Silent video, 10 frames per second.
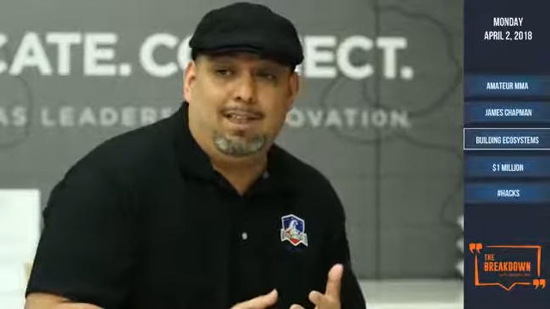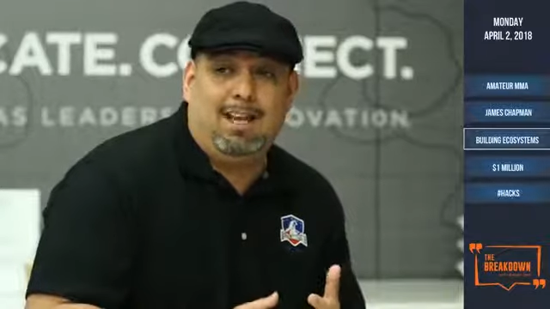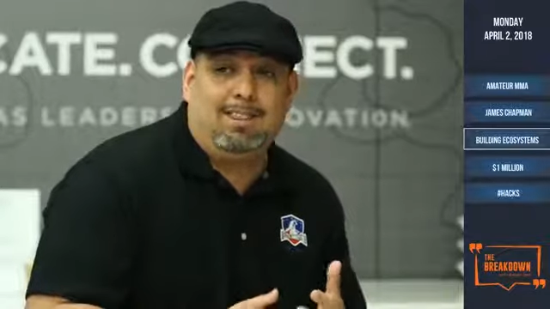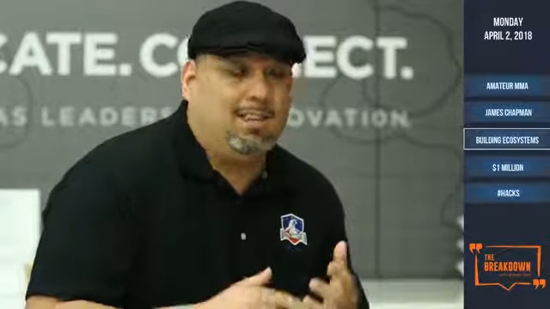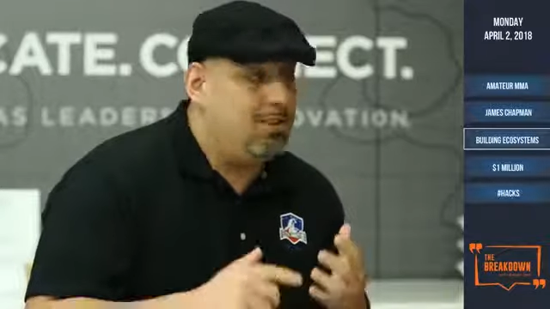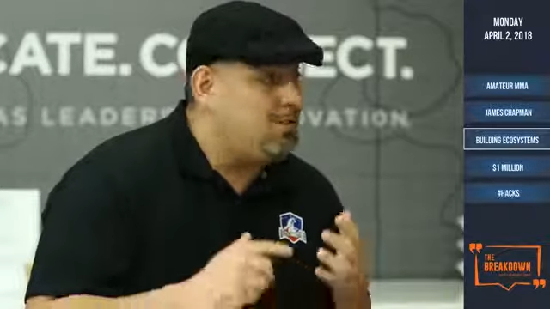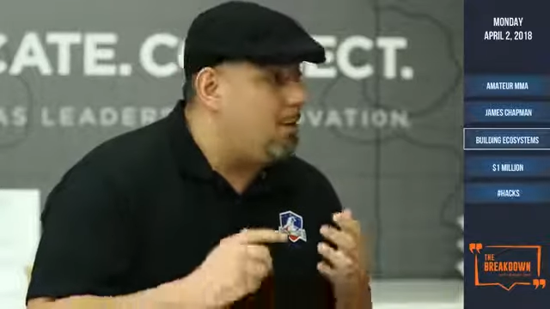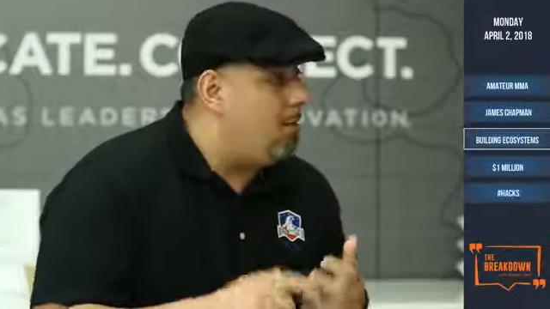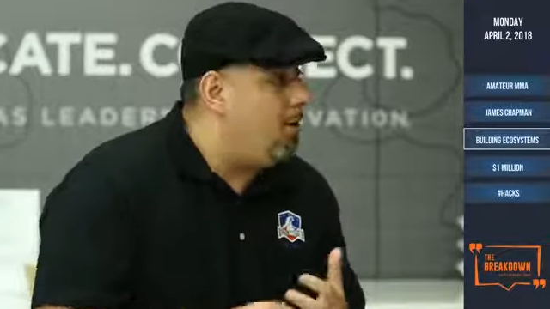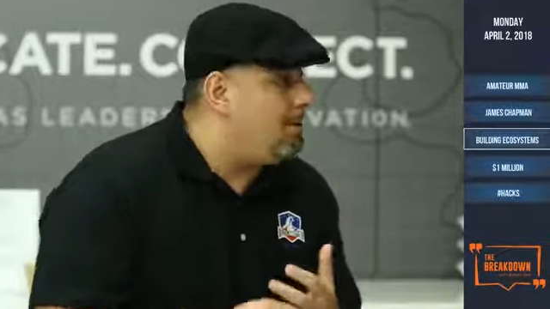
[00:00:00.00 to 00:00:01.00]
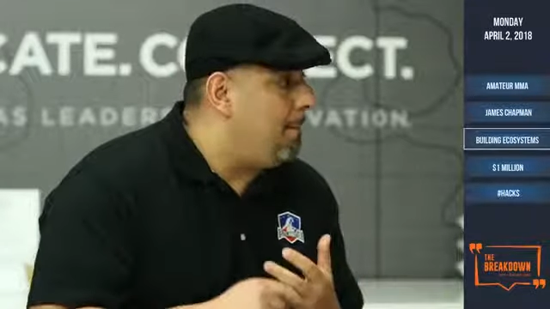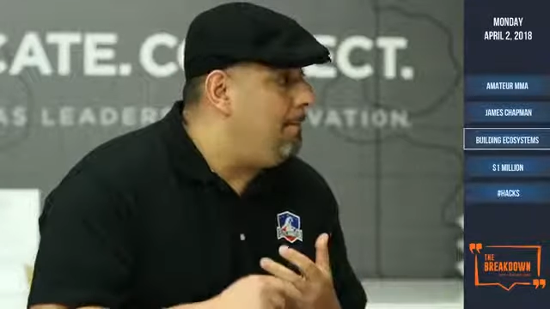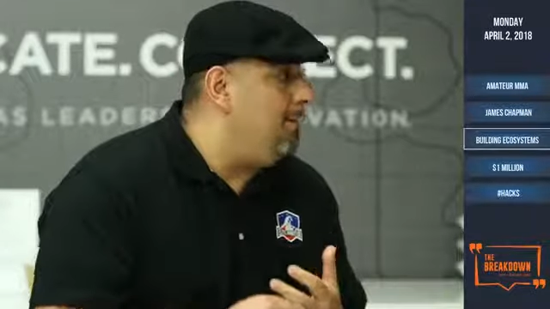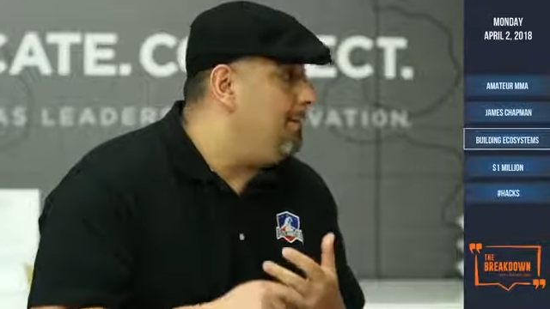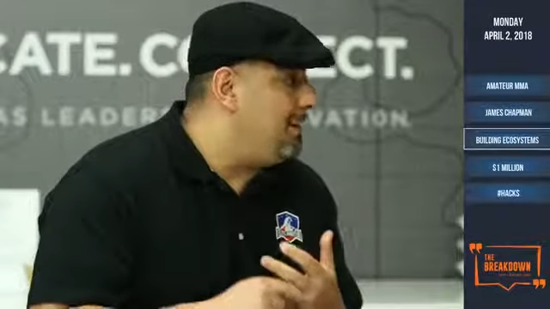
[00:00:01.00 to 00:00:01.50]
that there's a
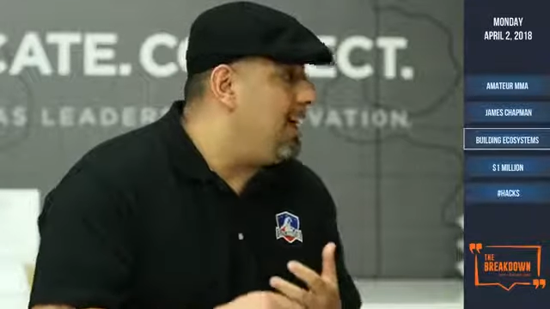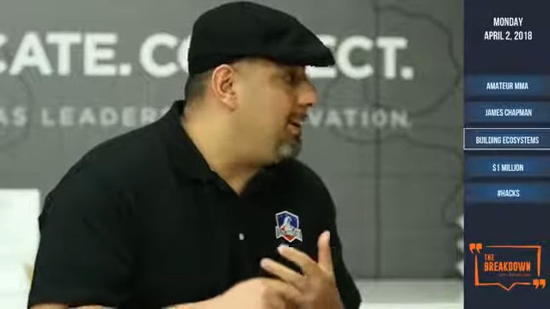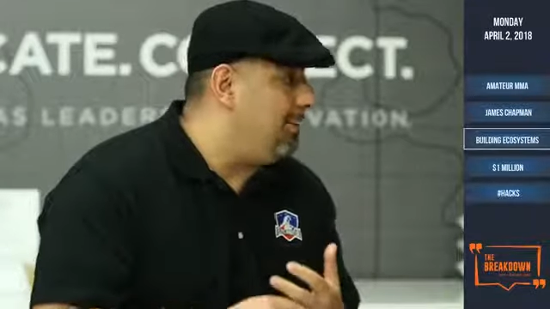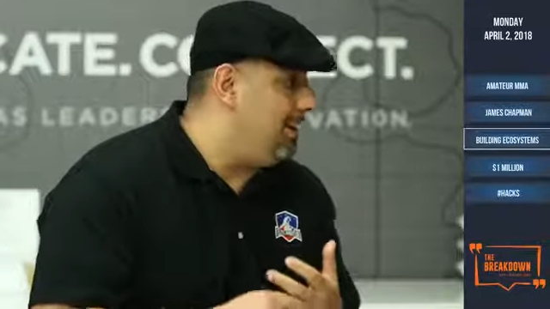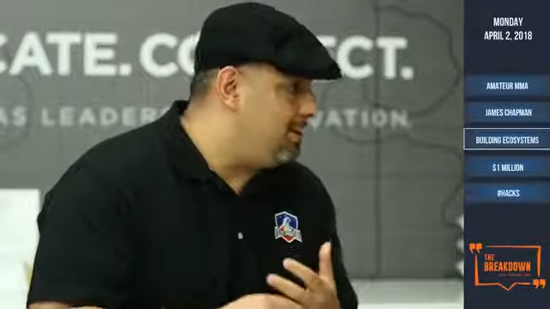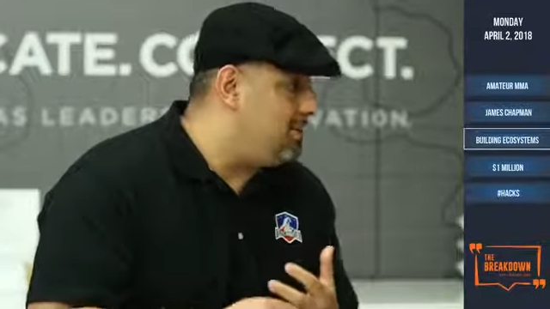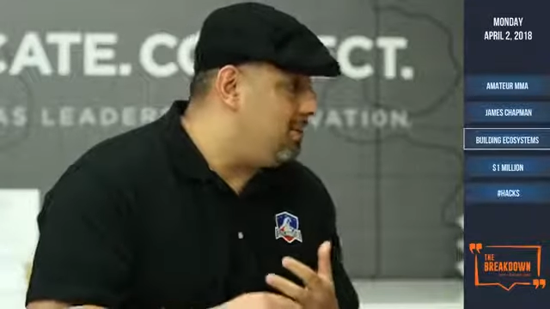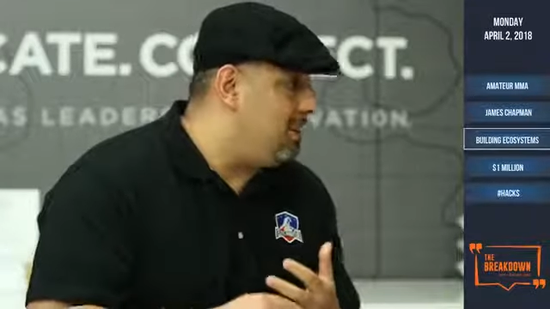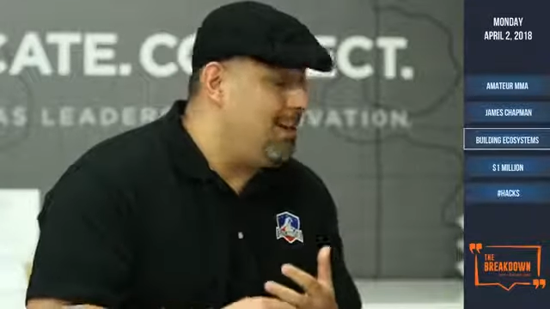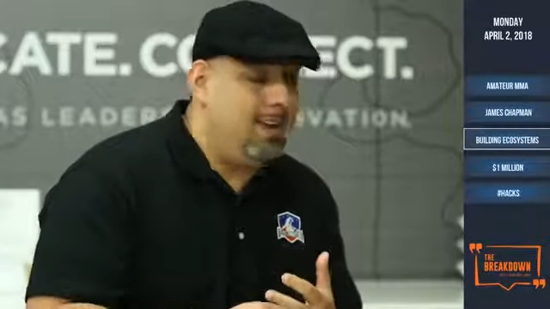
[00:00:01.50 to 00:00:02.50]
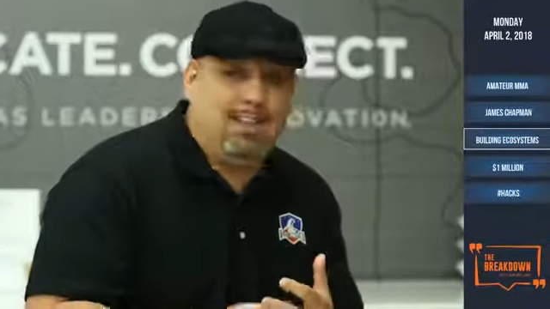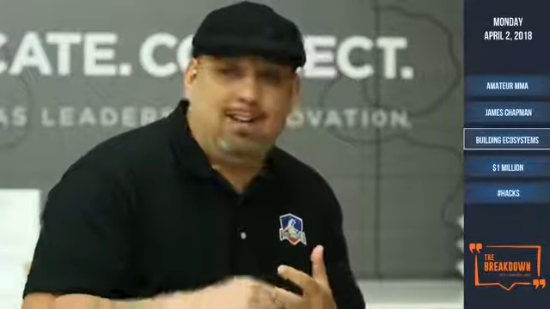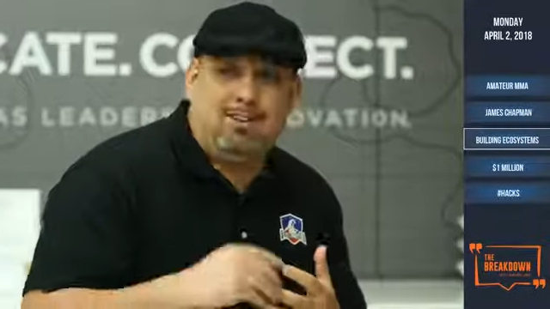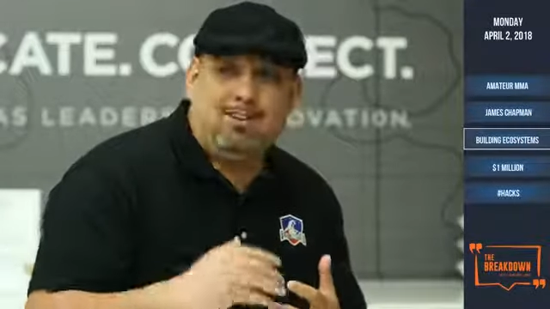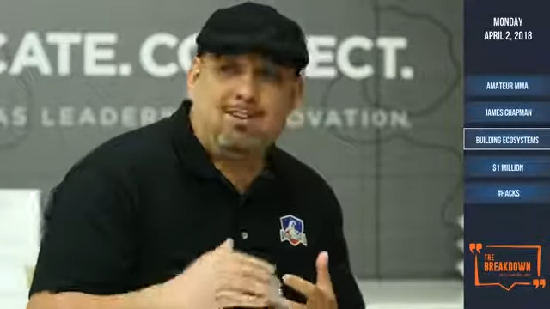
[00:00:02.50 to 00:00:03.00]
multi-billion-dollar industry
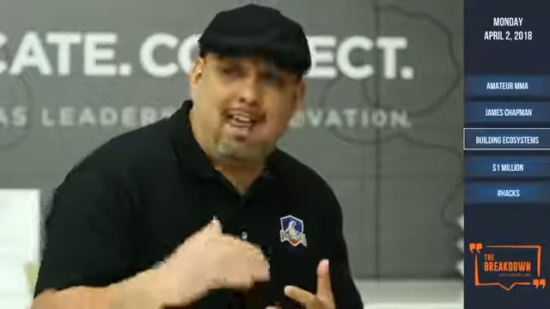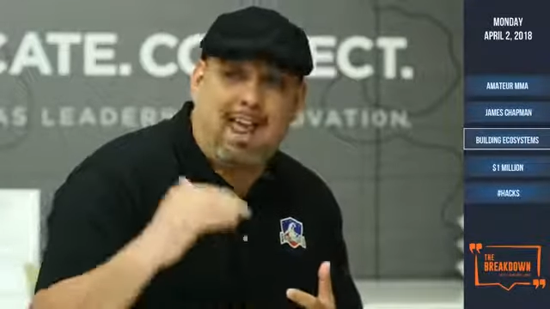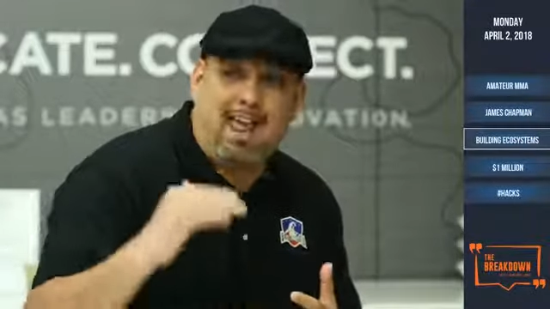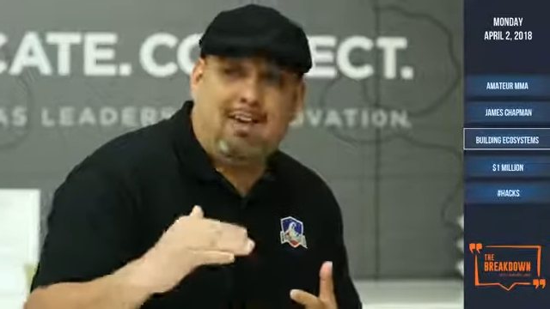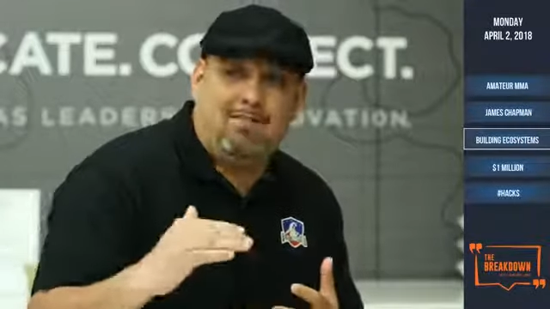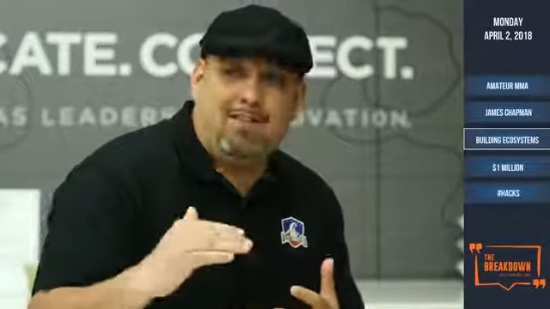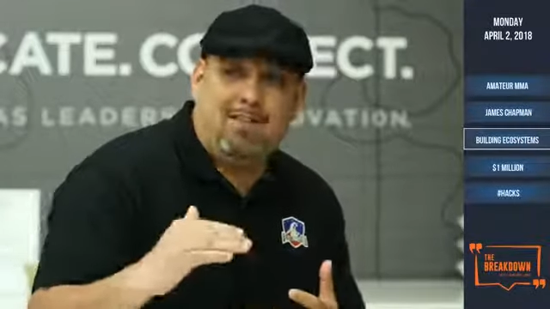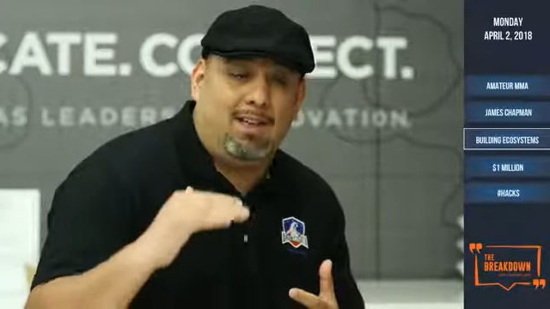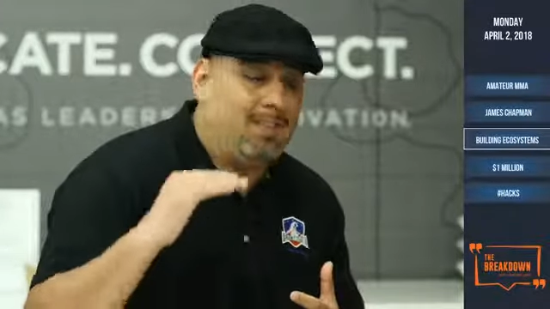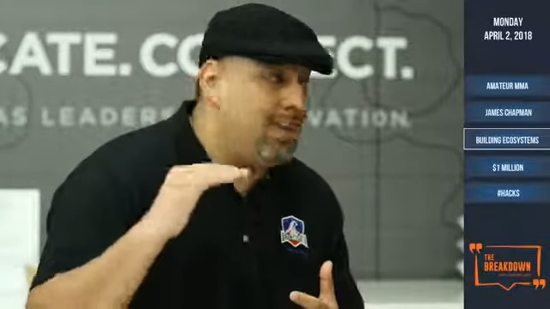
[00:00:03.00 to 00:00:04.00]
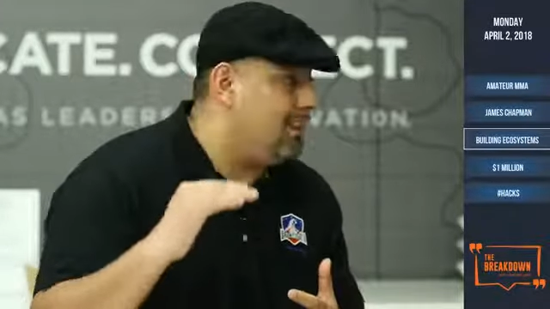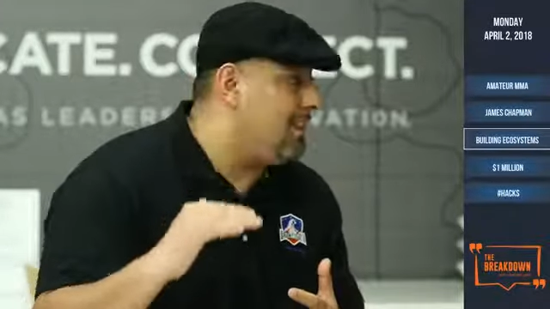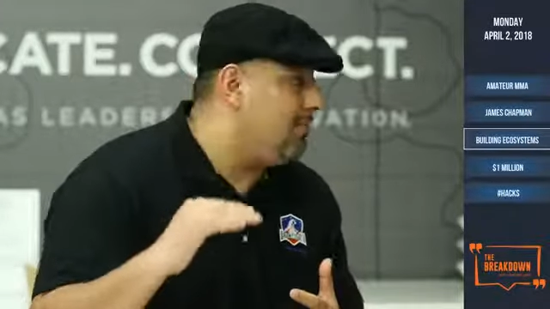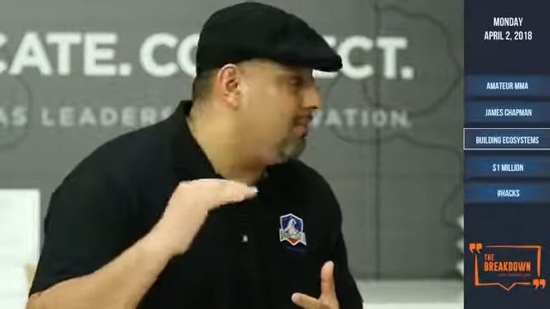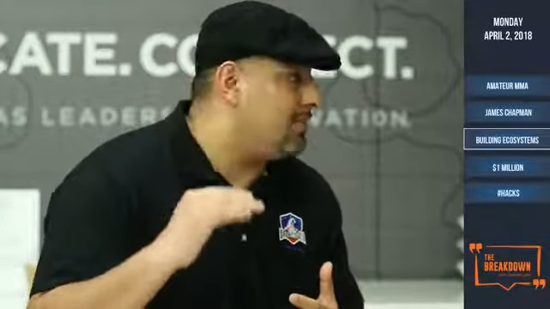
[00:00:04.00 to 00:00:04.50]
that doesn't have that
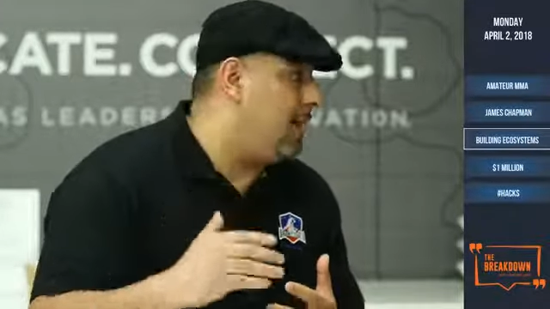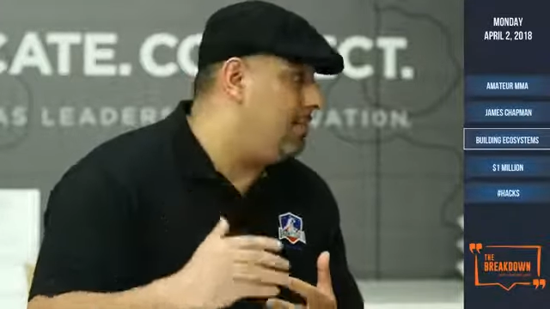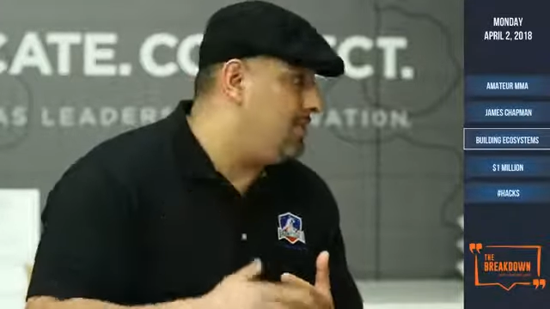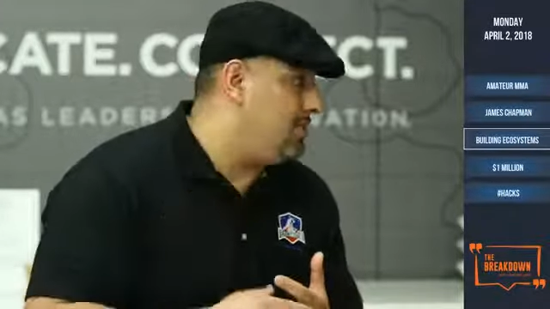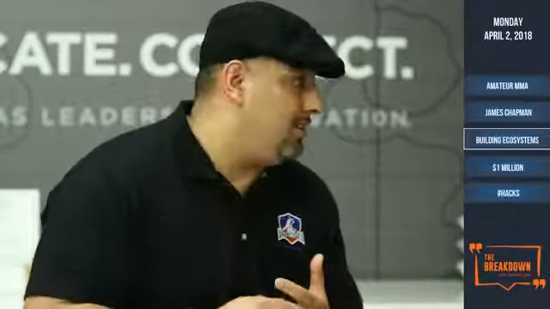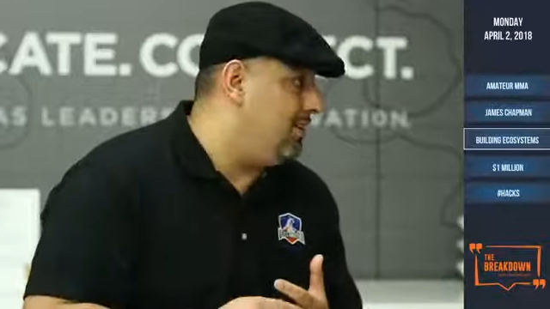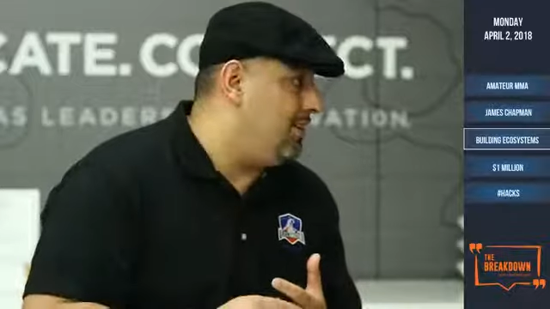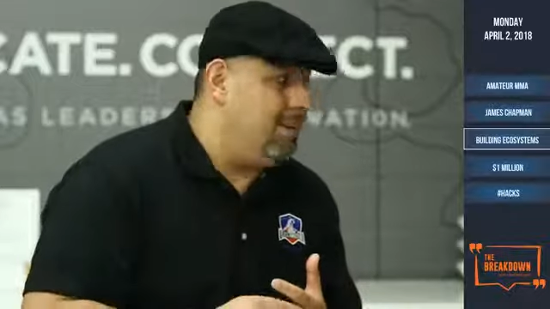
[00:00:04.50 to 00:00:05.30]
level of competition.